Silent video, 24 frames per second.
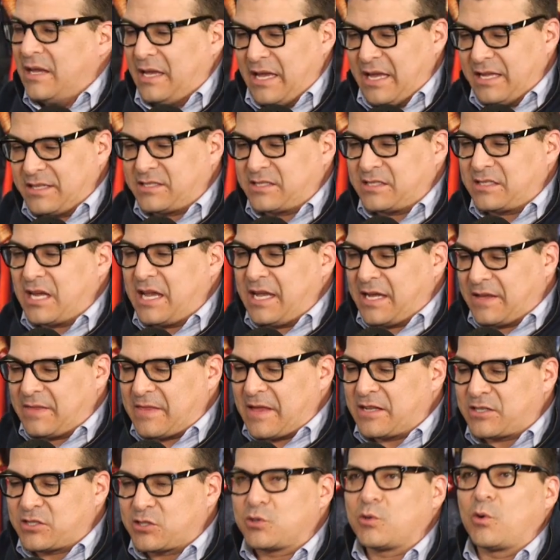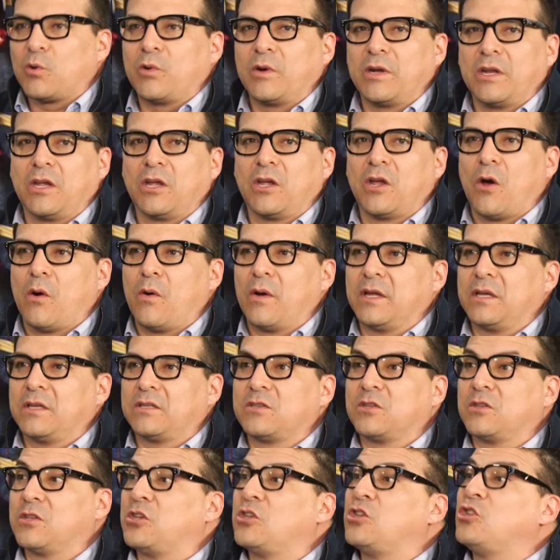it's taking that story and going
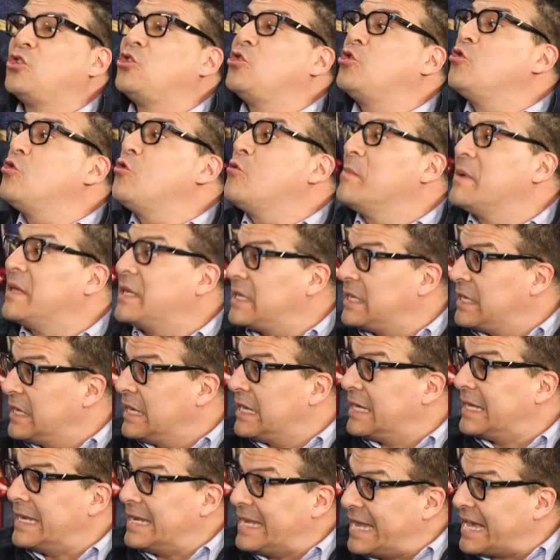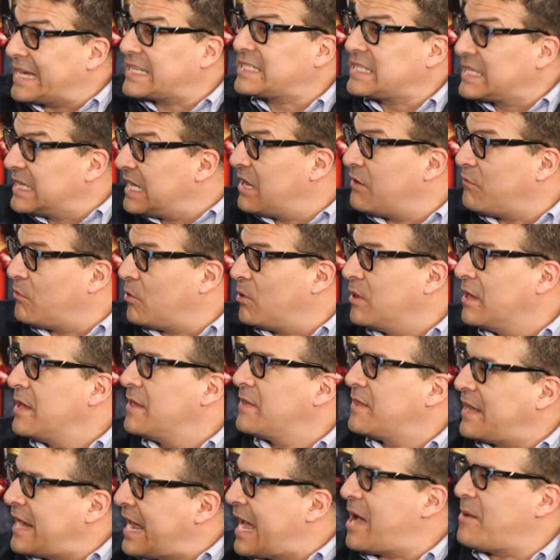to the human next level
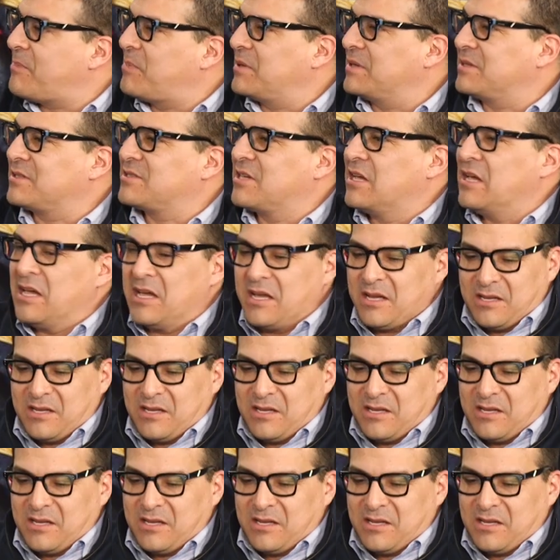that happens.